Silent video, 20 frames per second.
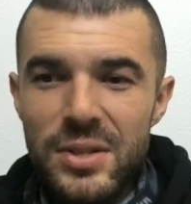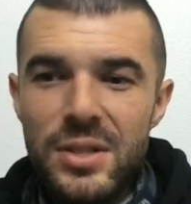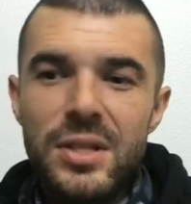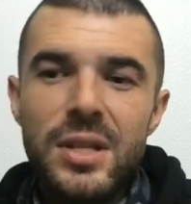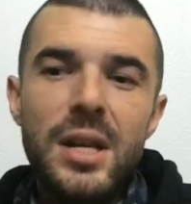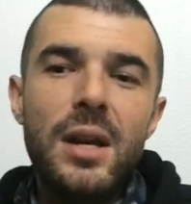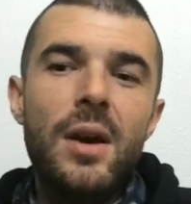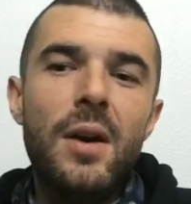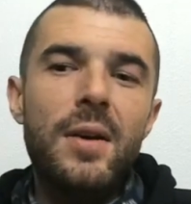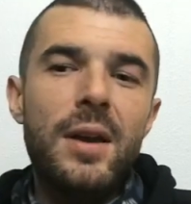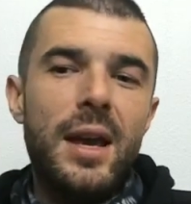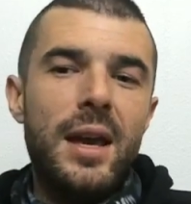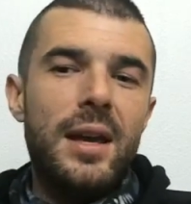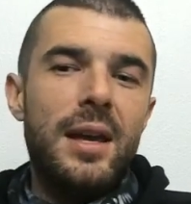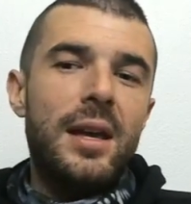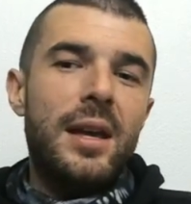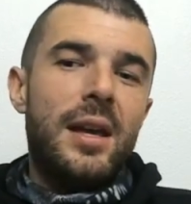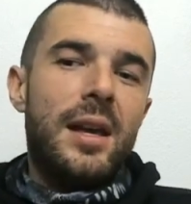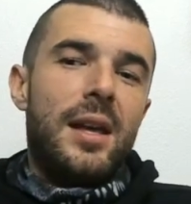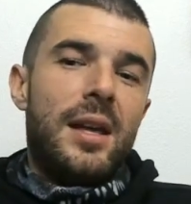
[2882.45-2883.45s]
See,
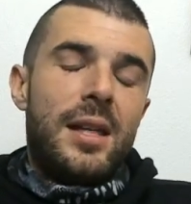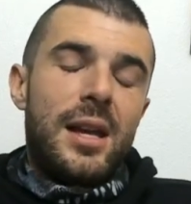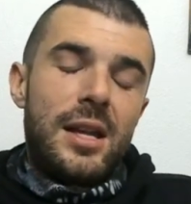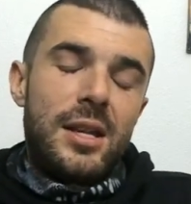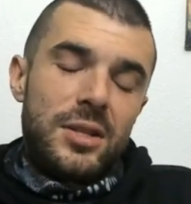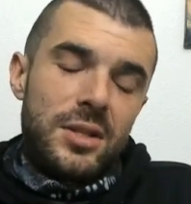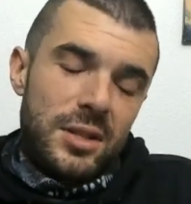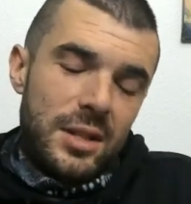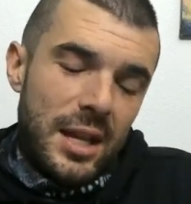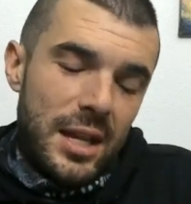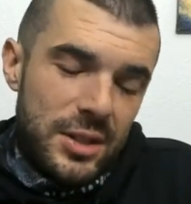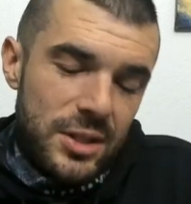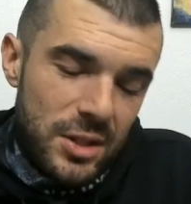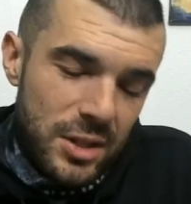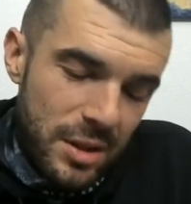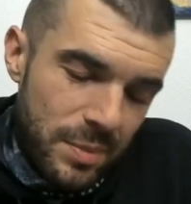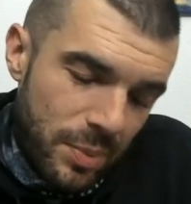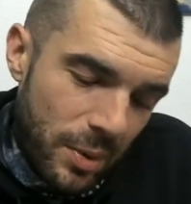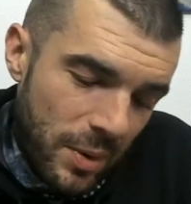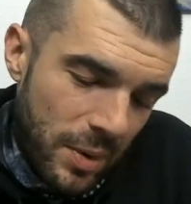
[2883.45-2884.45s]
okay, that's that's a
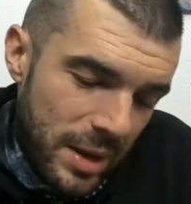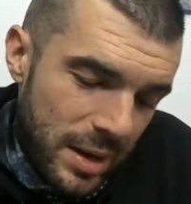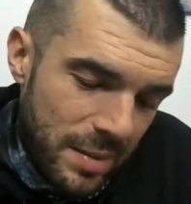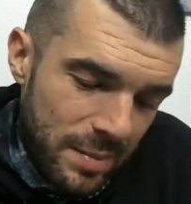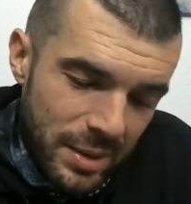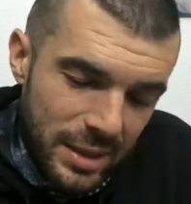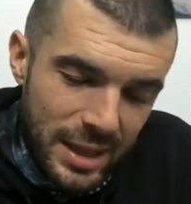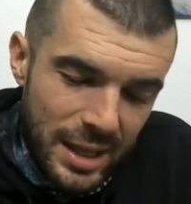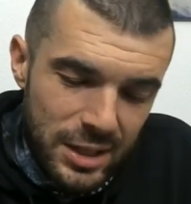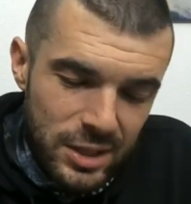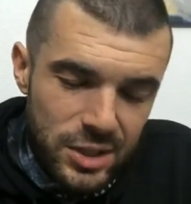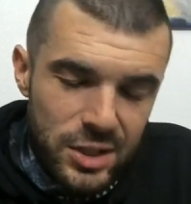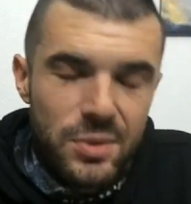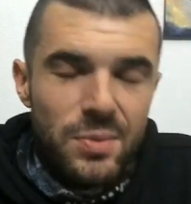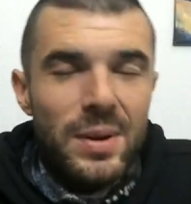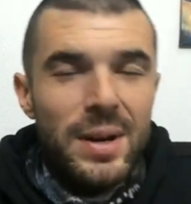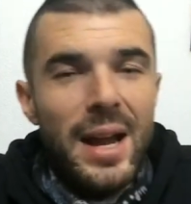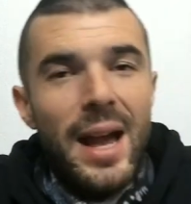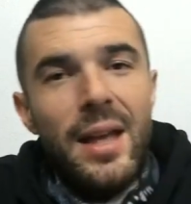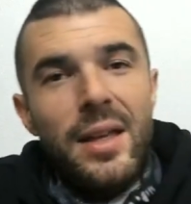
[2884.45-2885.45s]
good point, but that's
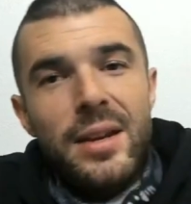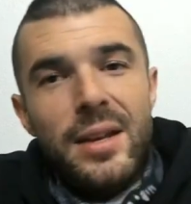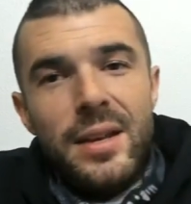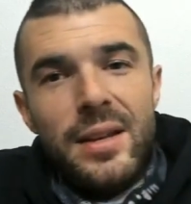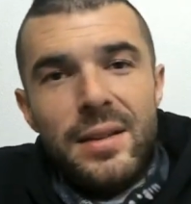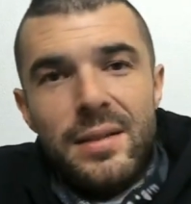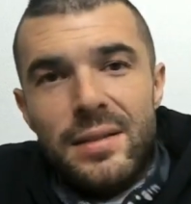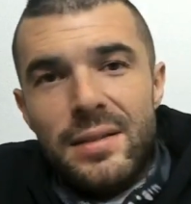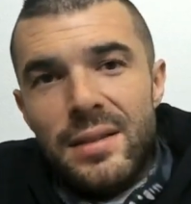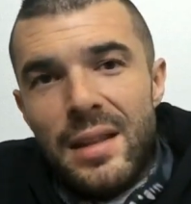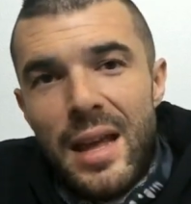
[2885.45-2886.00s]
just reality.